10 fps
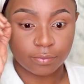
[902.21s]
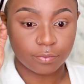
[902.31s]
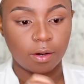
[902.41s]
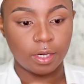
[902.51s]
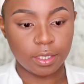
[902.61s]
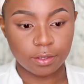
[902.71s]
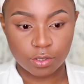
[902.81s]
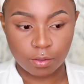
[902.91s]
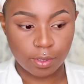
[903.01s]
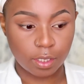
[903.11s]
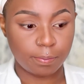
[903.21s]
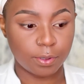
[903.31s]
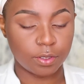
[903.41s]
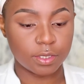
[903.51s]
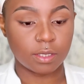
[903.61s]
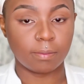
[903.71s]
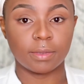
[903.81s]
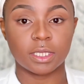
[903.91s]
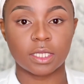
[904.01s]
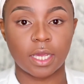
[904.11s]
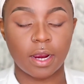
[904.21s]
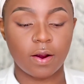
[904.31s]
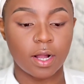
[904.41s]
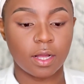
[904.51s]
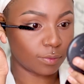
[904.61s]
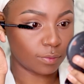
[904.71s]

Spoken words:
All right, so I'm gonna put on some mascara.